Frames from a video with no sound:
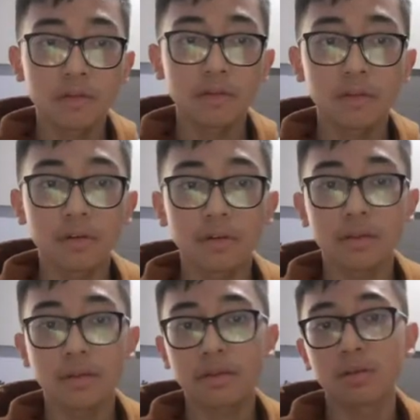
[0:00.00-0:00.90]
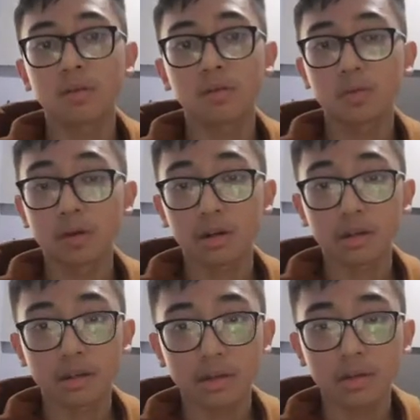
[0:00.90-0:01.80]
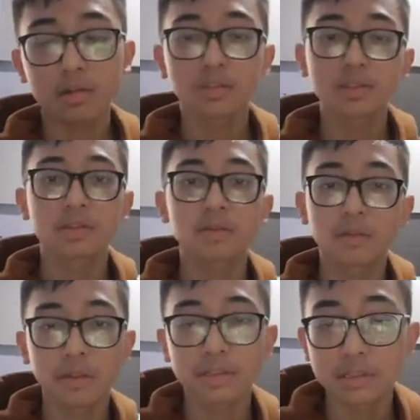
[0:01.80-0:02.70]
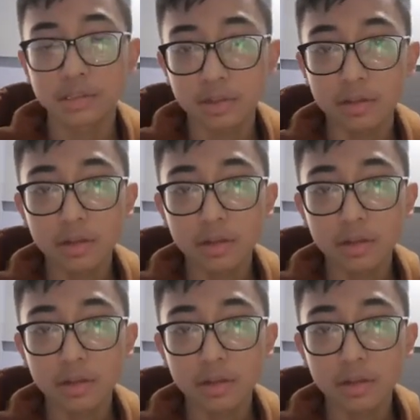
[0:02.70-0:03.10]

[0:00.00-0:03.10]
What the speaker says: for their work. Also, this is